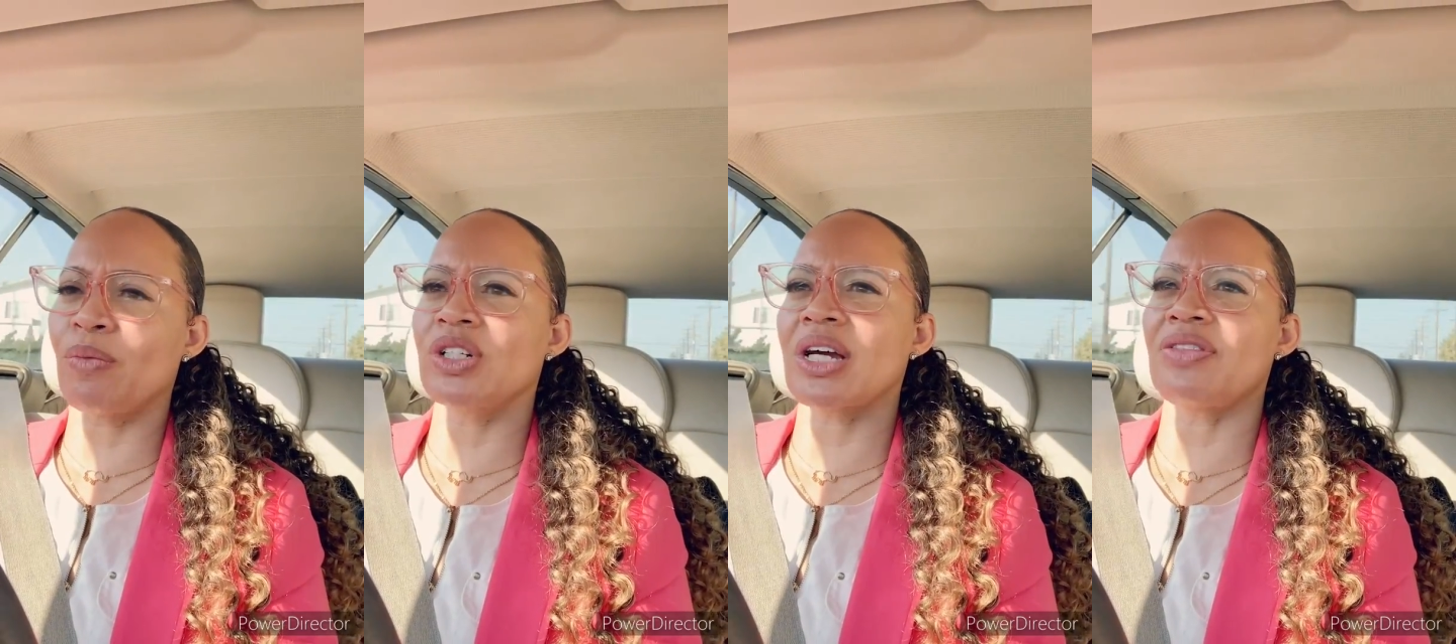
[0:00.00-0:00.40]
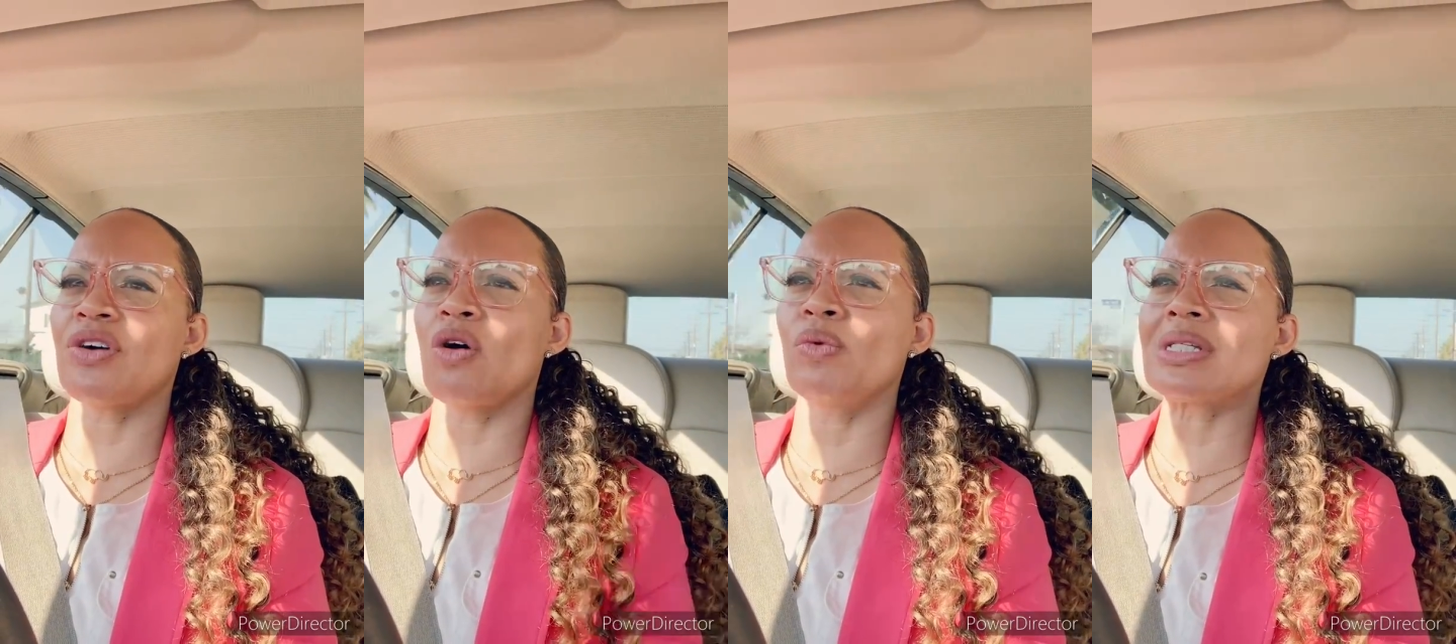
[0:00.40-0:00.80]
which I
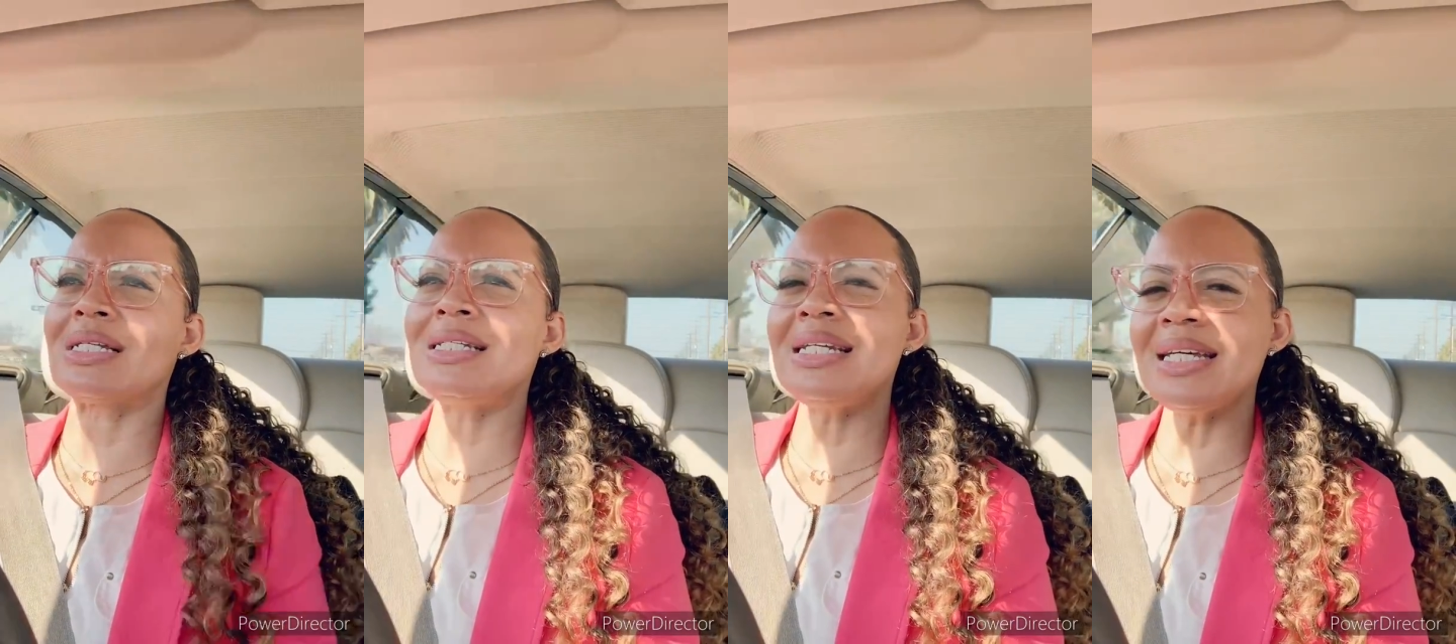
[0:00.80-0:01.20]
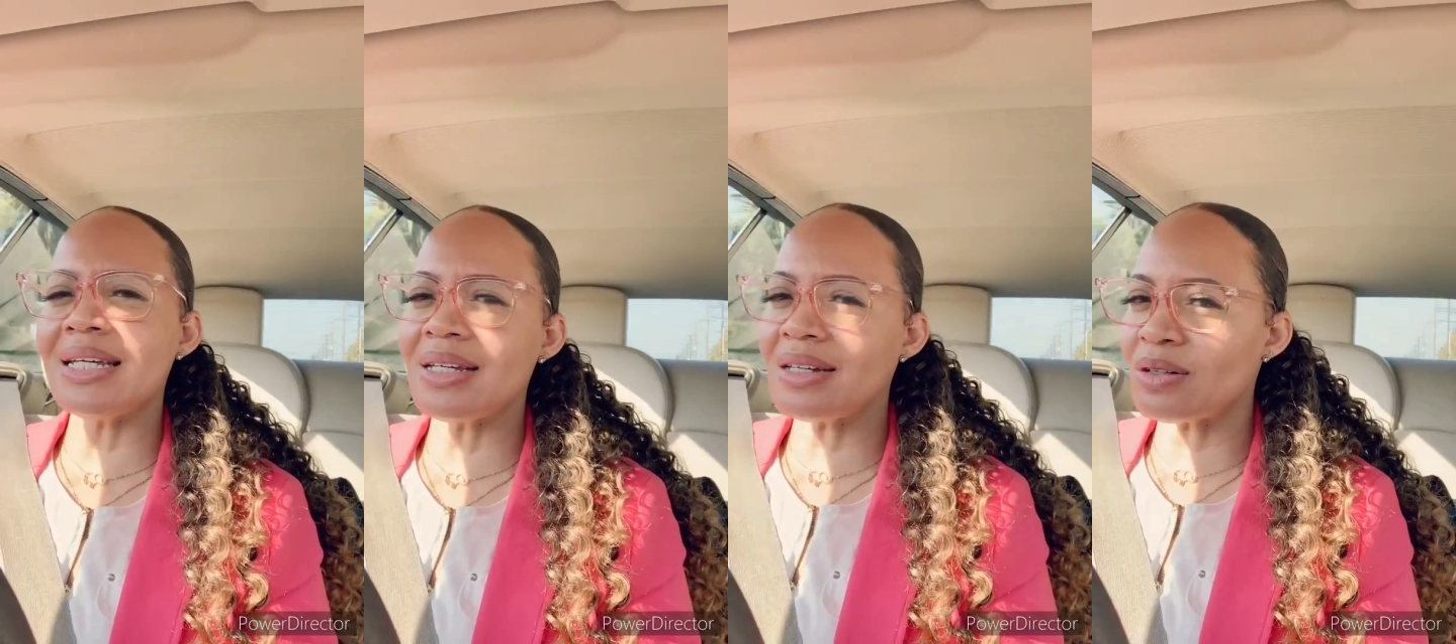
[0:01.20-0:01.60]
thought was a
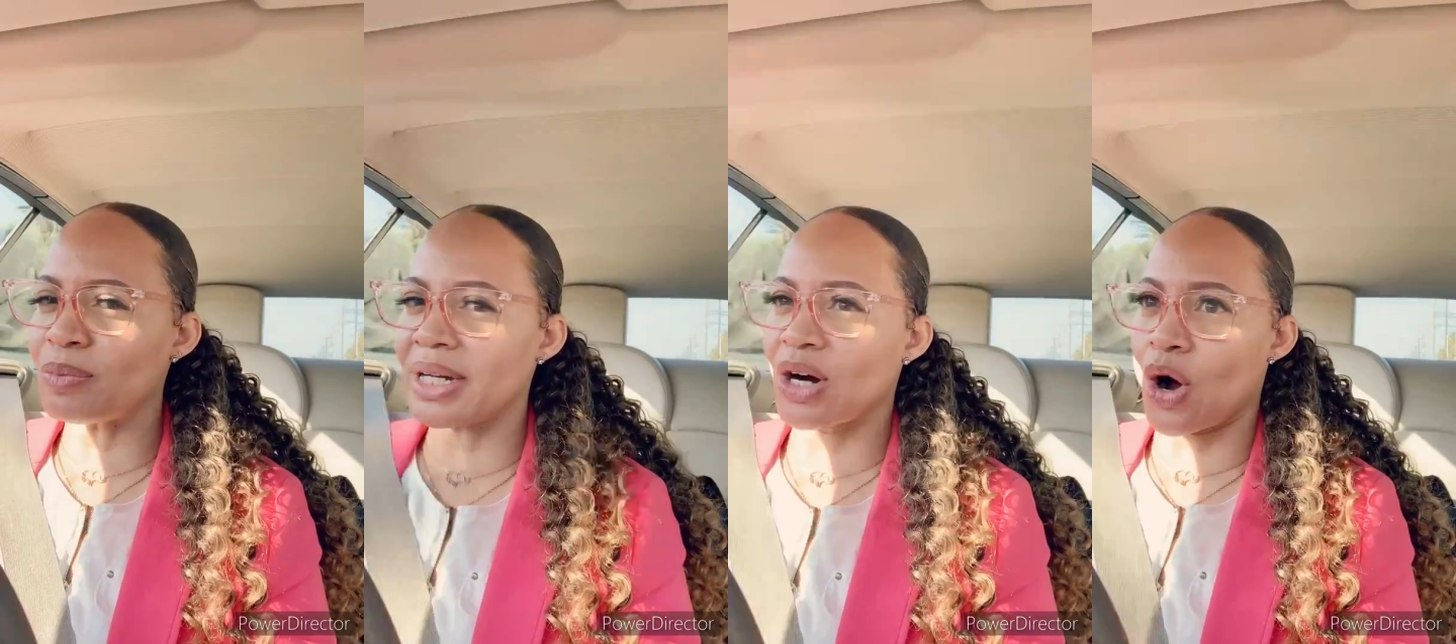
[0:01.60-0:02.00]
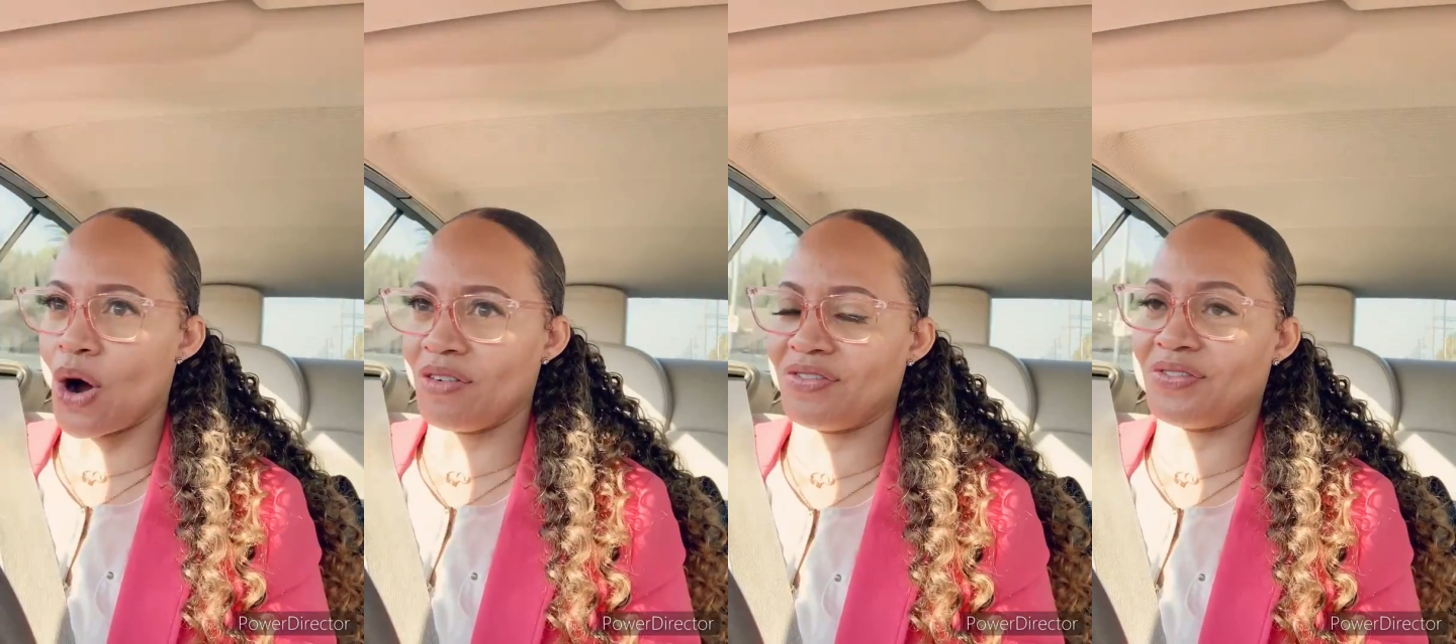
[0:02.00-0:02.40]
little bit
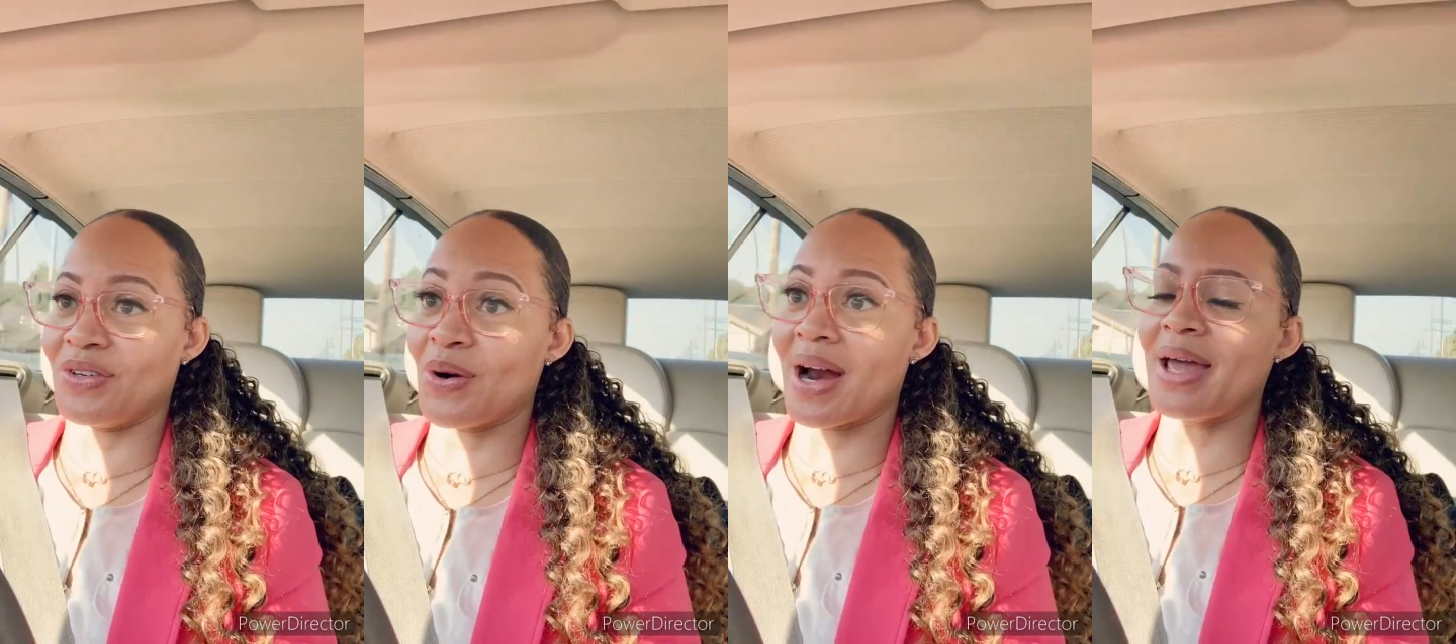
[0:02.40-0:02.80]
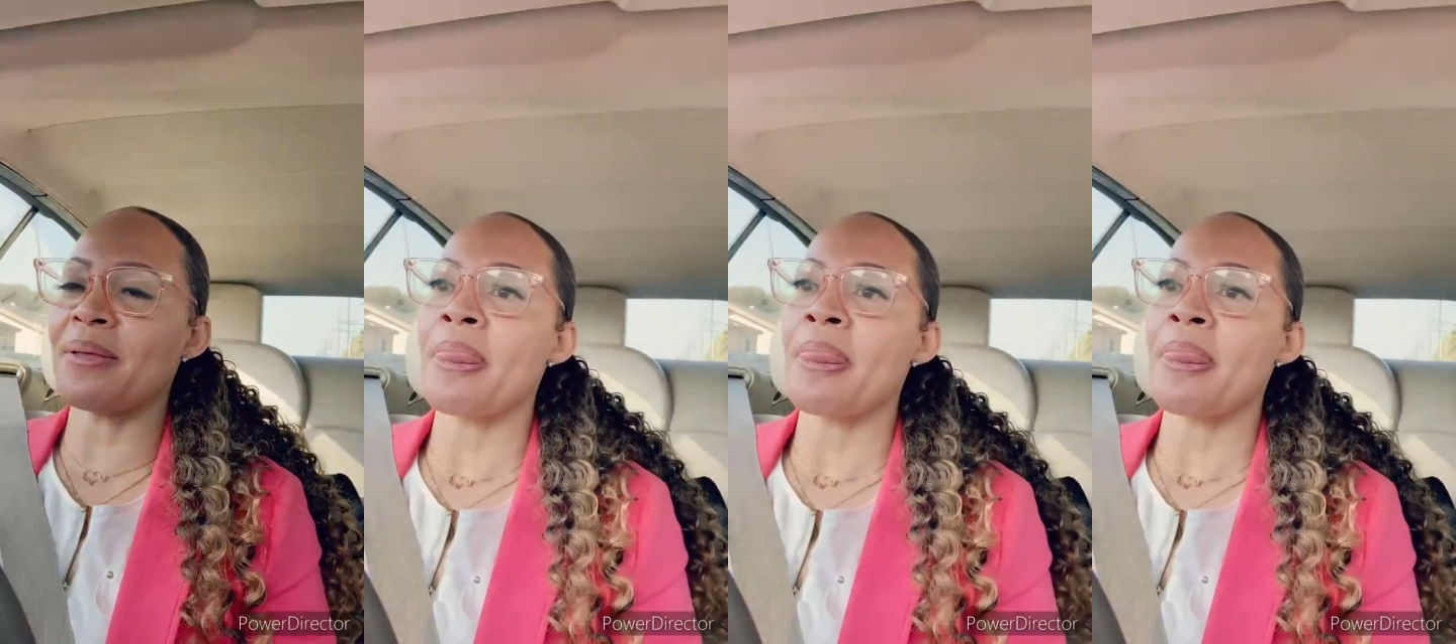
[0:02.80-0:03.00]
off. All right.